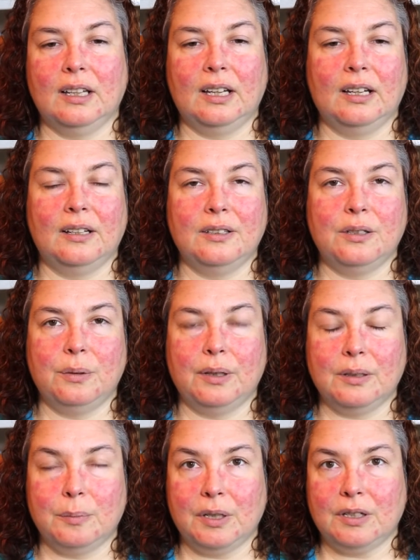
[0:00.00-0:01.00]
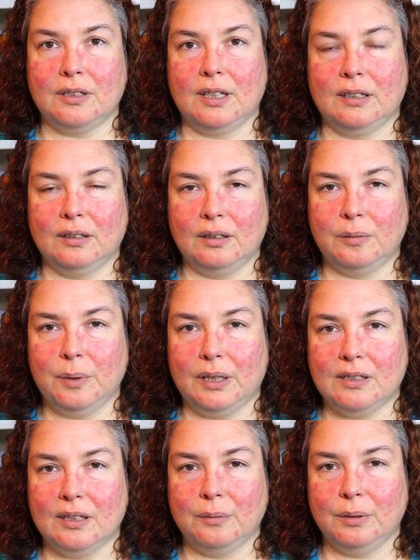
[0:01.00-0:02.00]
and doing as much as I could,
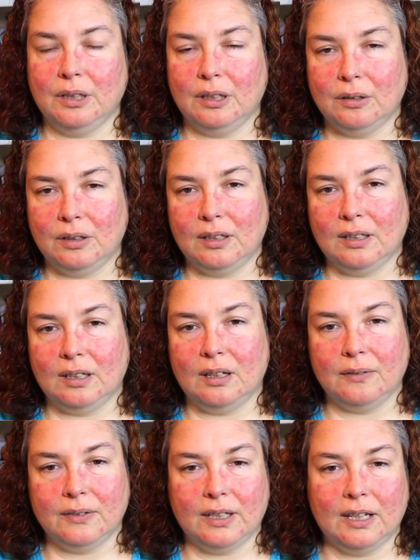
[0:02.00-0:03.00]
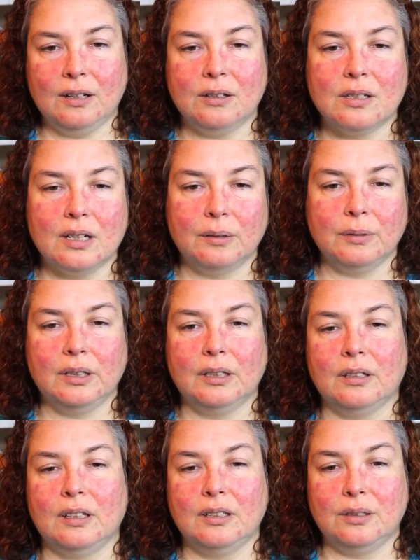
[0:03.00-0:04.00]
because I really couldn't get off the couch. I really
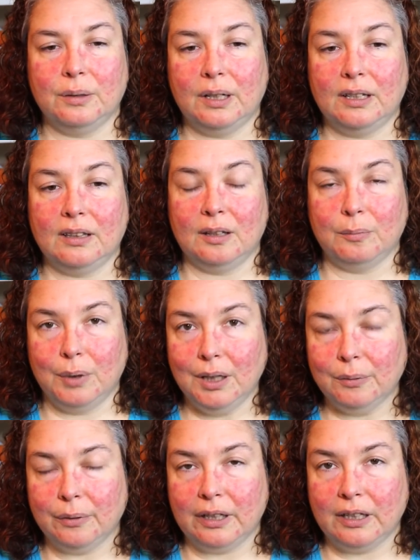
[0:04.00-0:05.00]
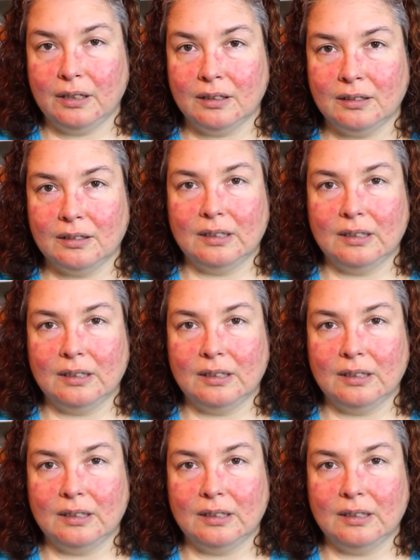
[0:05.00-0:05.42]
couldn't do anything but read.